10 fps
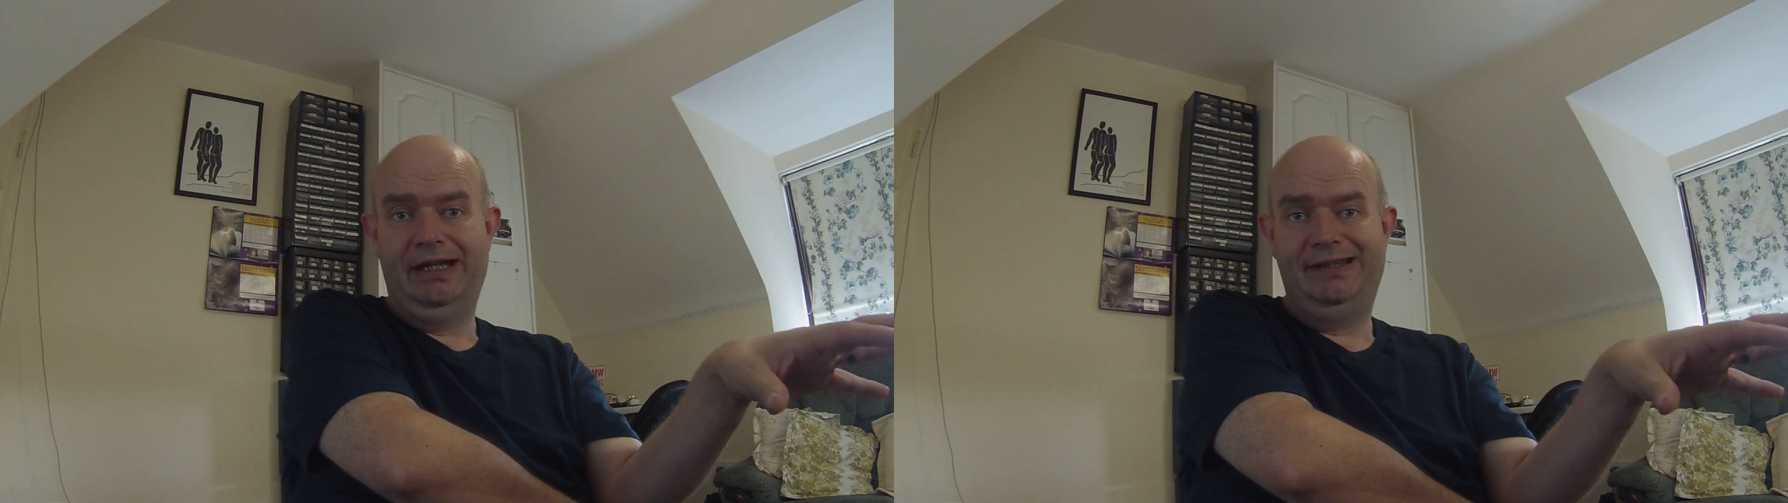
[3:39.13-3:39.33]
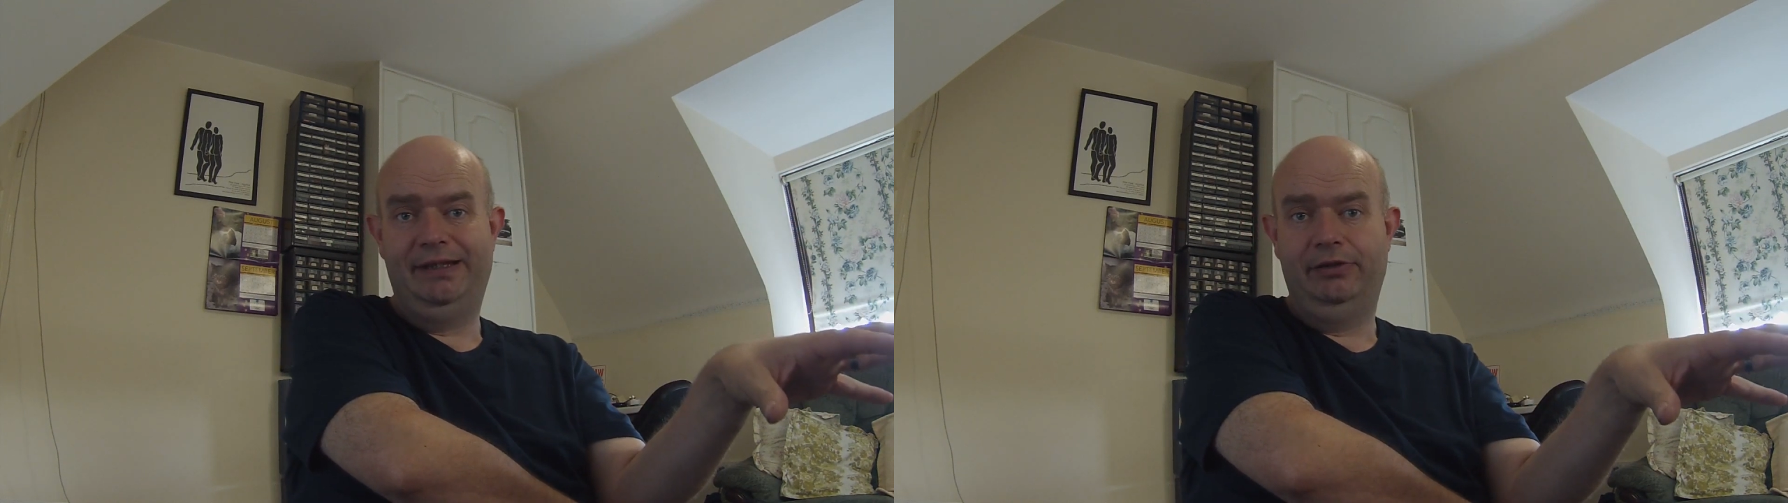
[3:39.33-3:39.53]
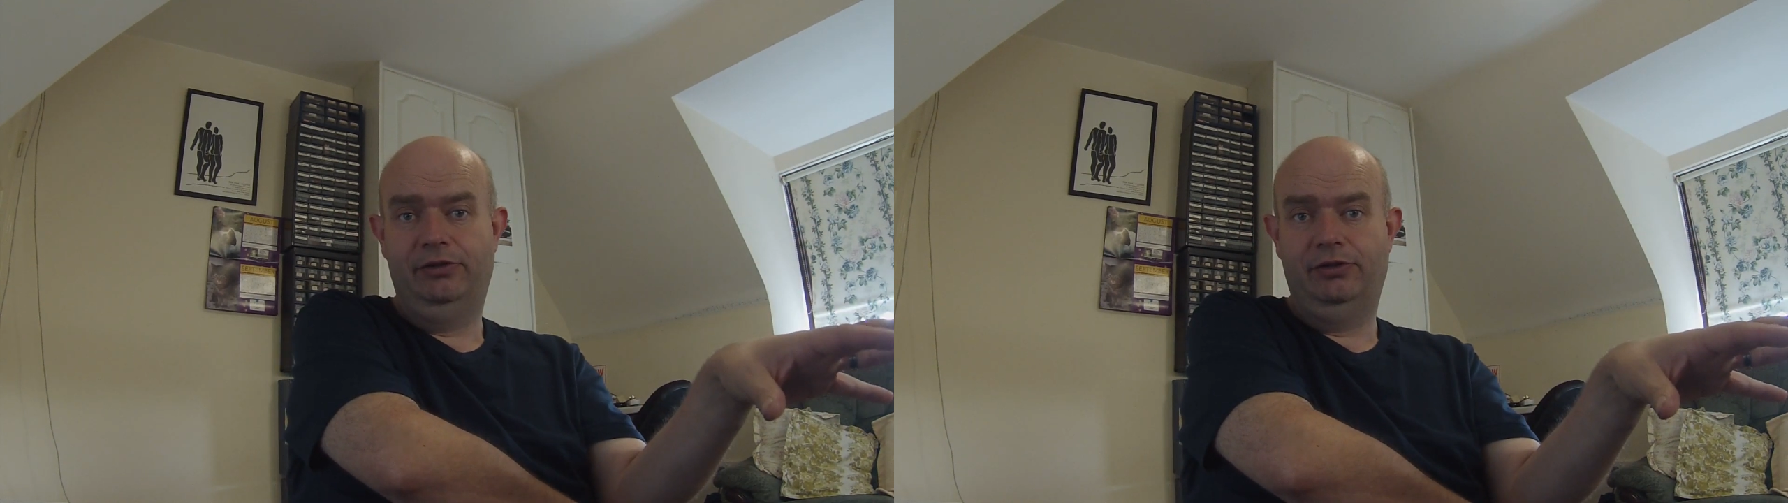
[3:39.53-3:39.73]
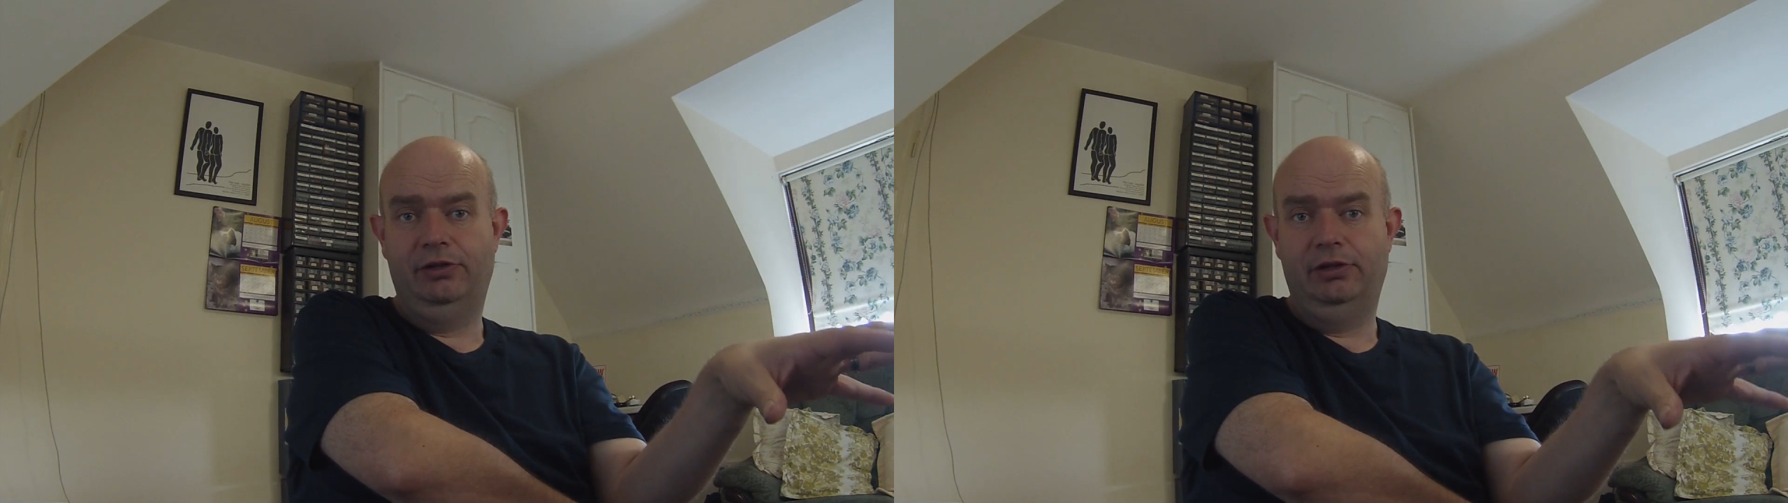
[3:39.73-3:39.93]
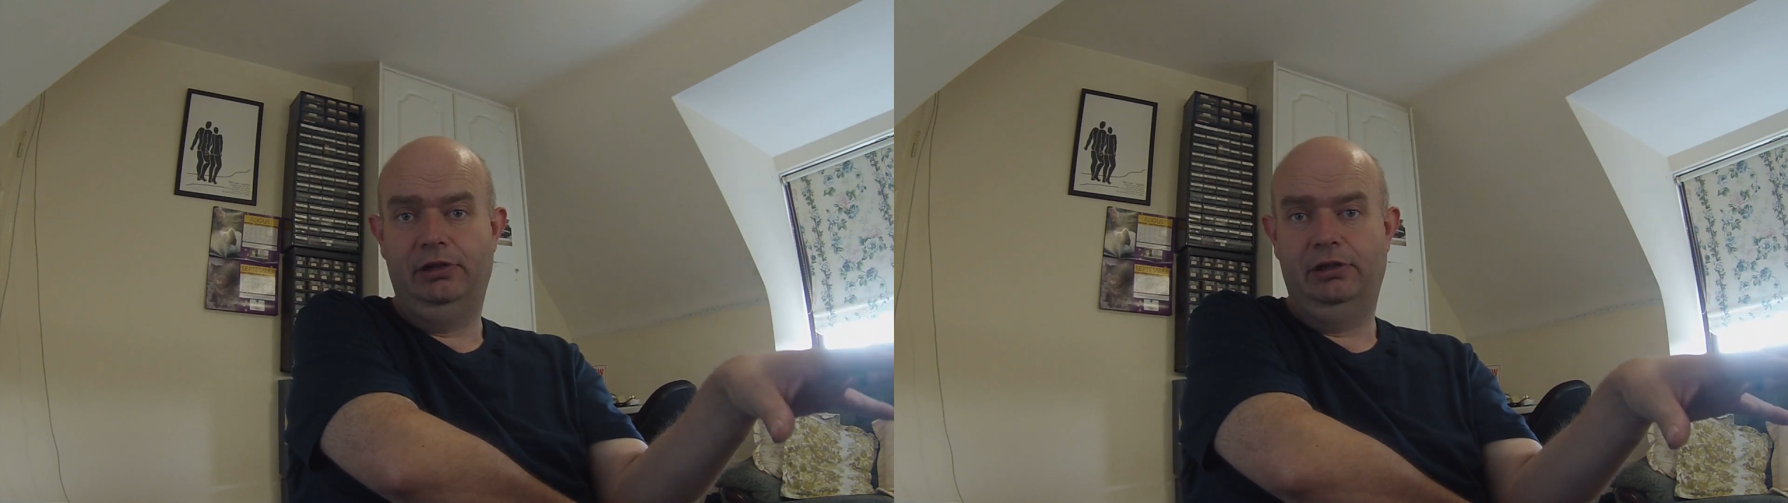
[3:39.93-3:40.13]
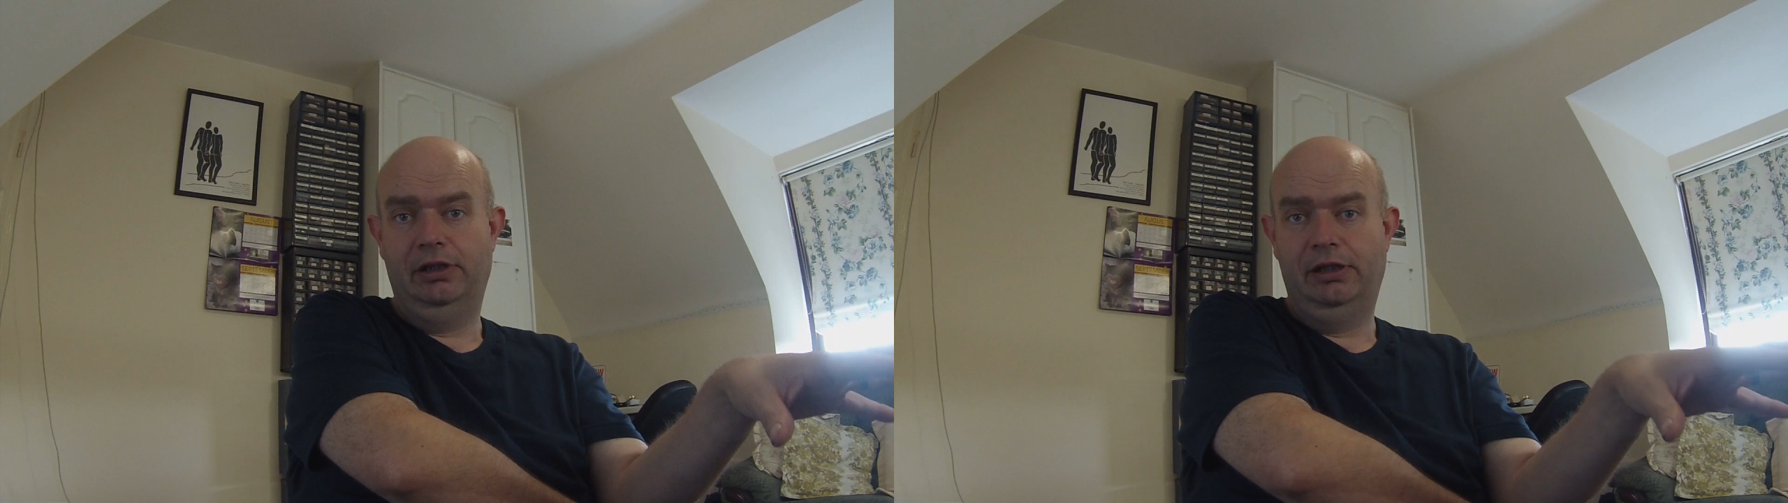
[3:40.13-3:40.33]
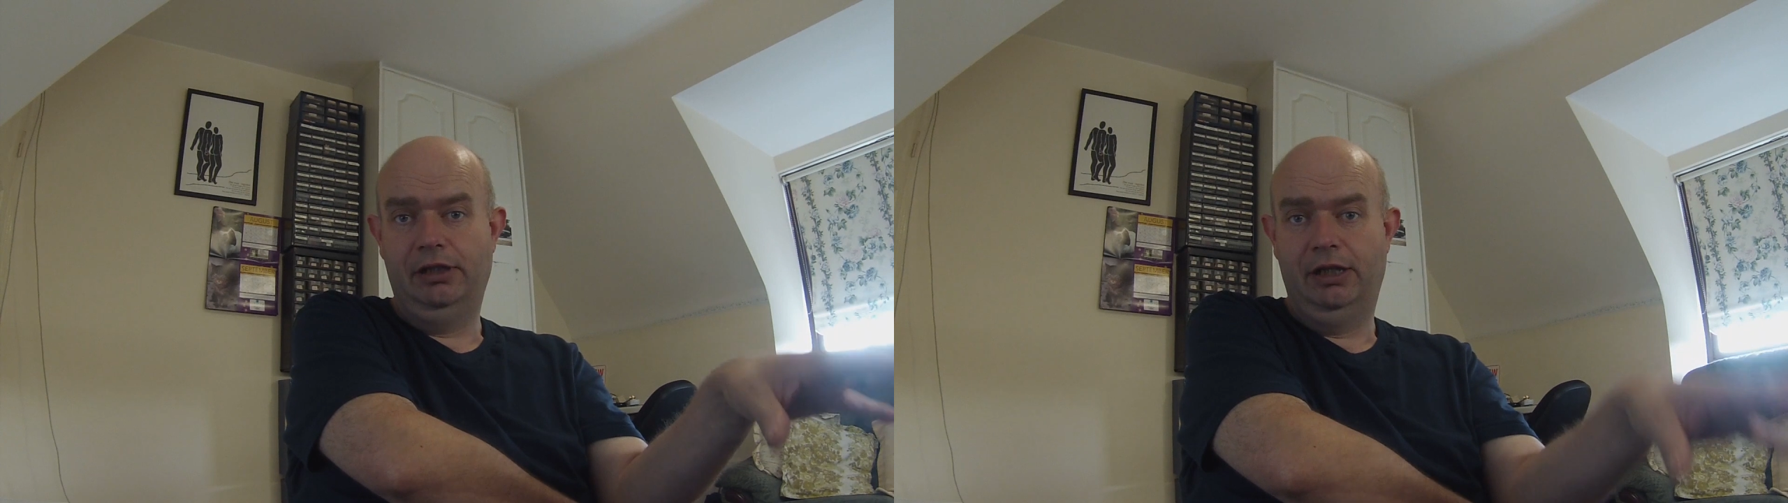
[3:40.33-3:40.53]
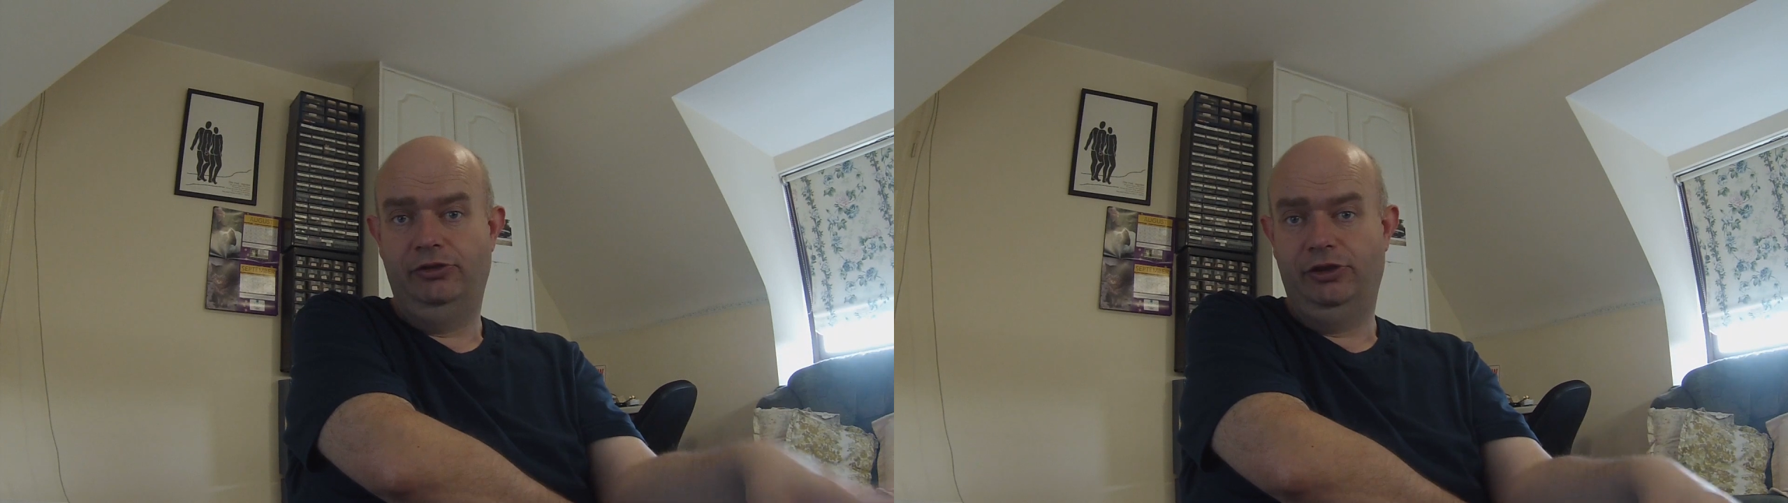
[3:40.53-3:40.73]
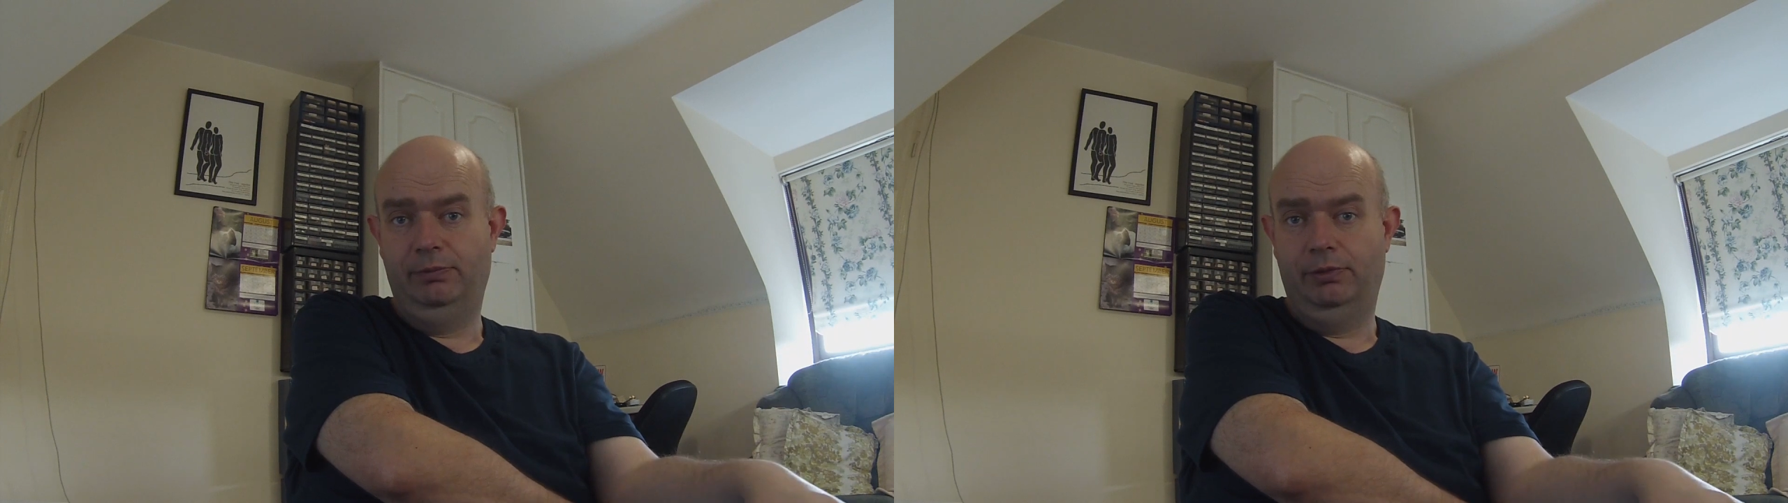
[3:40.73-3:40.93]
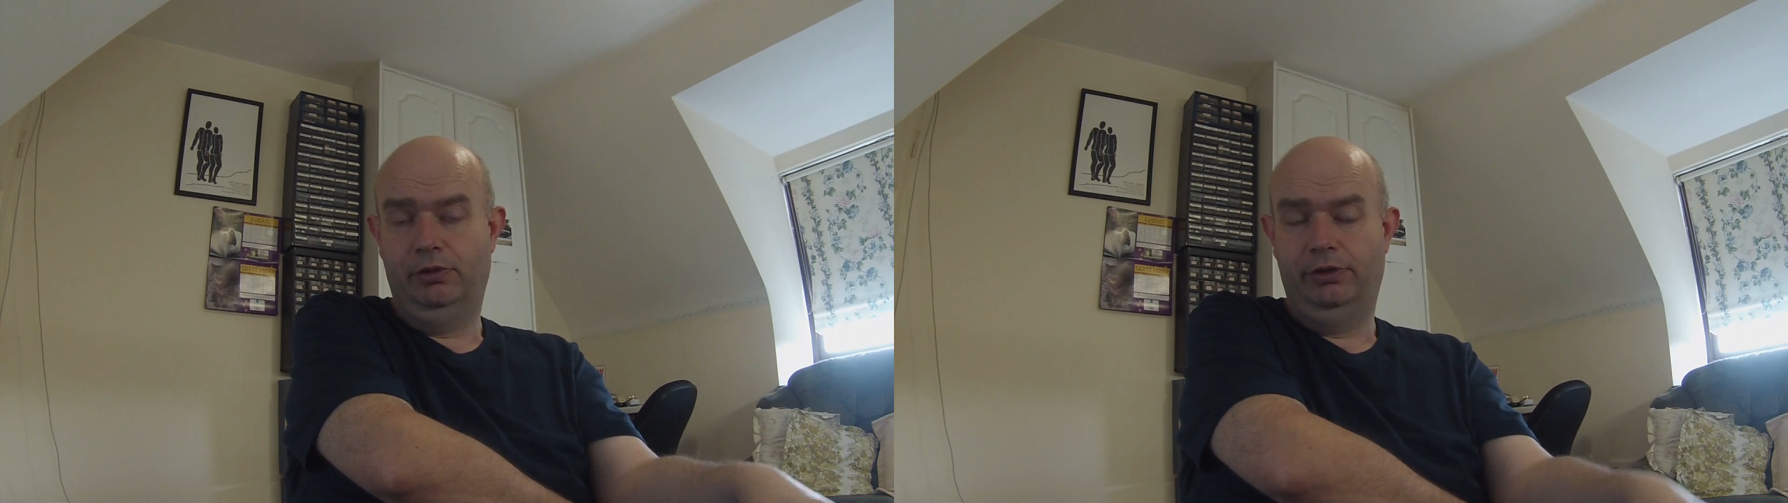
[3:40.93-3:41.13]
a central
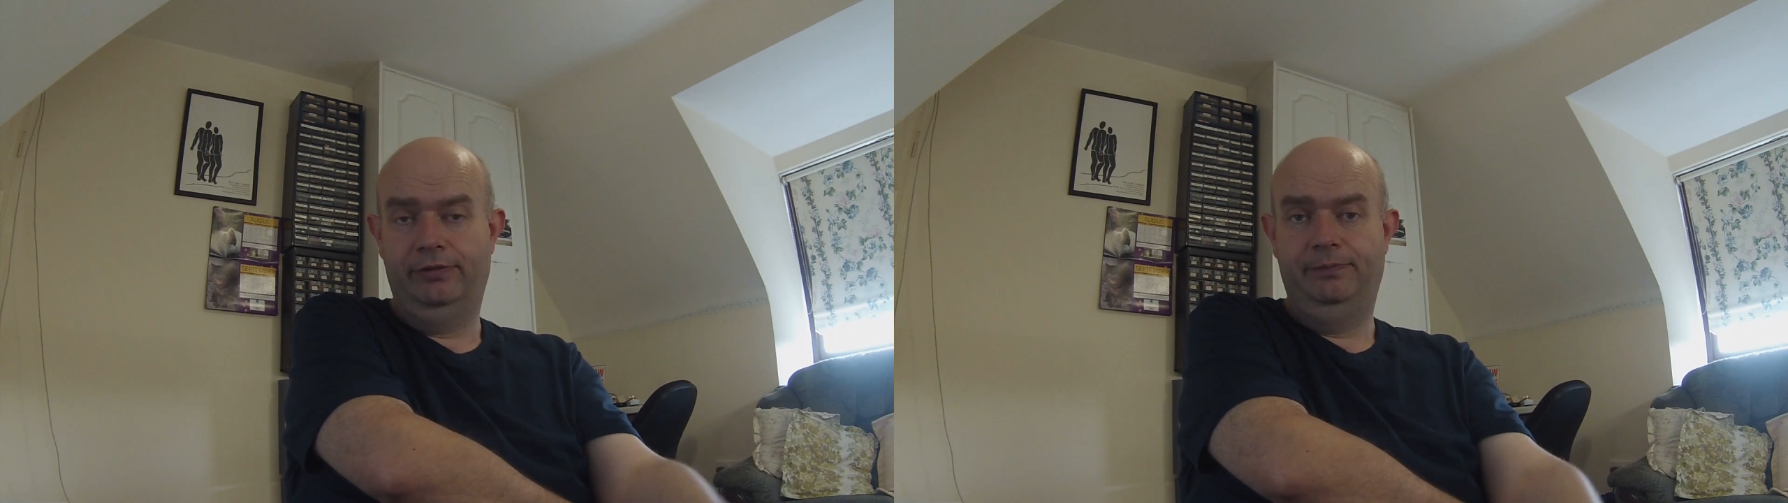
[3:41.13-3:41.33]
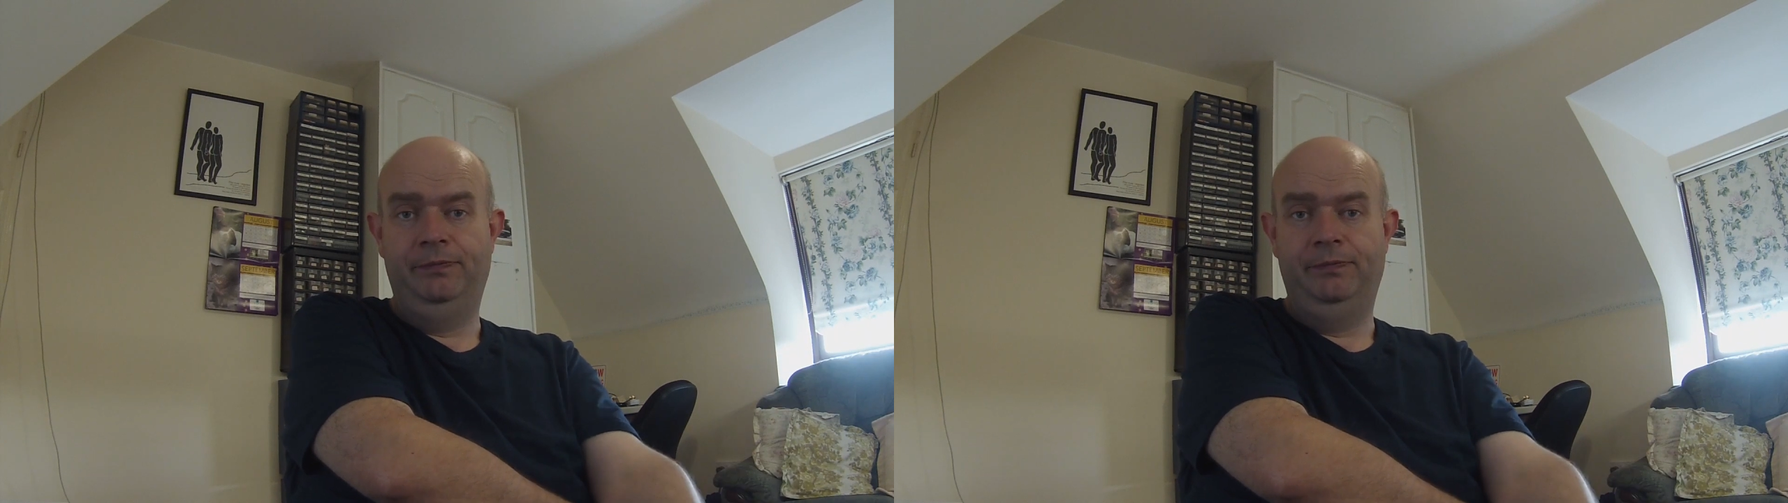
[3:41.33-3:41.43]
logic board